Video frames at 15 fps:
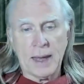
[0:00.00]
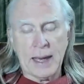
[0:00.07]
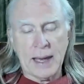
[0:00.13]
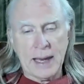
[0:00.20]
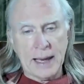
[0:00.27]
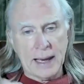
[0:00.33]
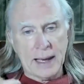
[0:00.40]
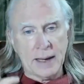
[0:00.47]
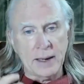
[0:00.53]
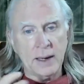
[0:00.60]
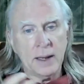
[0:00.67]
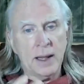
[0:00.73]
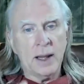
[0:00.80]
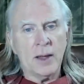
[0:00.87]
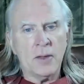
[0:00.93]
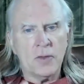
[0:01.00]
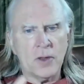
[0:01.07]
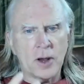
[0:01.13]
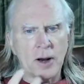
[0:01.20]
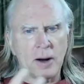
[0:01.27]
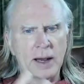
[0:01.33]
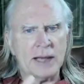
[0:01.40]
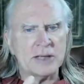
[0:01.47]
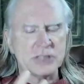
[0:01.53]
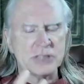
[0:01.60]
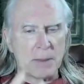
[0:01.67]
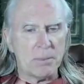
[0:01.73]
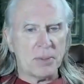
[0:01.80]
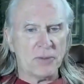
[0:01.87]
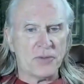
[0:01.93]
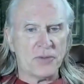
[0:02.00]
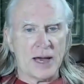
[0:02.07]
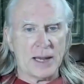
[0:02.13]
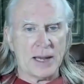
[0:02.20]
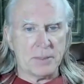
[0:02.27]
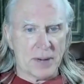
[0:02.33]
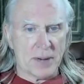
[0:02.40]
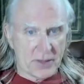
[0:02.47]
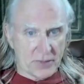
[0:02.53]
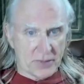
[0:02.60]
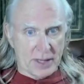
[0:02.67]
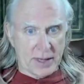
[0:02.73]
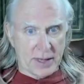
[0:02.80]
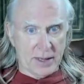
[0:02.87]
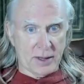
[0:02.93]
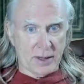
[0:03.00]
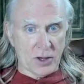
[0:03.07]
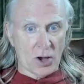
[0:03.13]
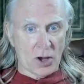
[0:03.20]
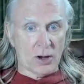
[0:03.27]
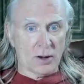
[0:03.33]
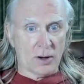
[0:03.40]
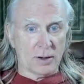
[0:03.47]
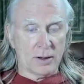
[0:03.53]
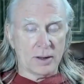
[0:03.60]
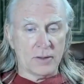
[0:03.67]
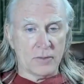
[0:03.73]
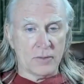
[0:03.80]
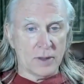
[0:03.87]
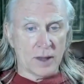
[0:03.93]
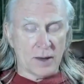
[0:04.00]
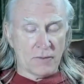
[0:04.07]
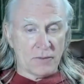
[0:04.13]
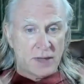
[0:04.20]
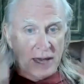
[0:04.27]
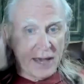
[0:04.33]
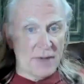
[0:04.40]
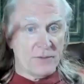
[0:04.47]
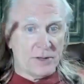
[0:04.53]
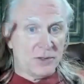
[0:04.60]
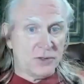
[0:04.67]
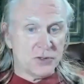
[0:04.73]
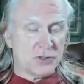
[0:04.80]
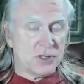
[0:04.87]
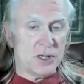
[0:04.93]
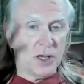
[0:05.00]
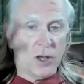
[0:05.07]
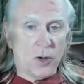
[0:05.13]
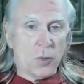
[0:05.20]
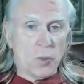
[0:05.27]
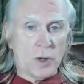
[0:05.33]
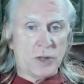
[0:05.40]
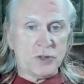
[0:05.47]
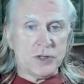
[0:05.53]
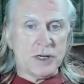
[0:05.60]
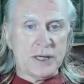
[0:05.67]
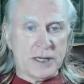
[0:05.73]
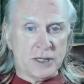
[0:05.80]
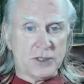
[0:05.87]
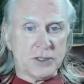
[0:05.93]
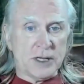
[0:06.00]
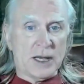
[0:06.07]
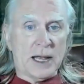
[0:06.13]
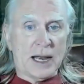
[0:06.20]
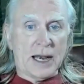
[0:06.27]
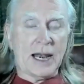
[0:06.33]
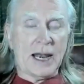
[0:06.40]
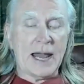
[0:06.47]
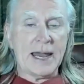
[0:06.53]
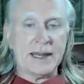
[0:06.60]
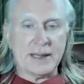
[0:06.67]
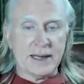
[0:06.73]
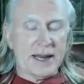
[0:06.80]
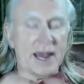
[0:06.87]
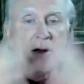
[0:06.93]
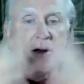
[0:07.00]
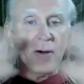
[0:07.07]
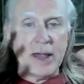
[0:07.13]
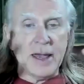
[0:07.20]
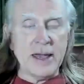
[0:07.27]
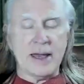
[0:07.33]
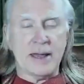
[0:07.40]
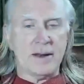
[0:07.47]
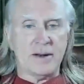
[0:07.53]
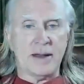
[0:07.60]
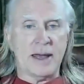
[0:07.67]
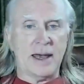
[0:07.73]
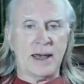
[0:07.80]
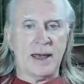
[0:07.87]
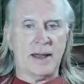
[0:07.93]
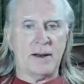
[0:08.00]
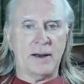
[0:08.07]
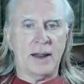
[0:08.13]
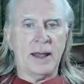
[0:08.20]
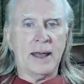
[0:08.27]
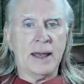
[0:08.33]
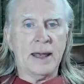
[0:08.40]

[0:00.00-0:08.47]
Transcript: and they're exemplified by the yang of the heavens, which is light and airy and and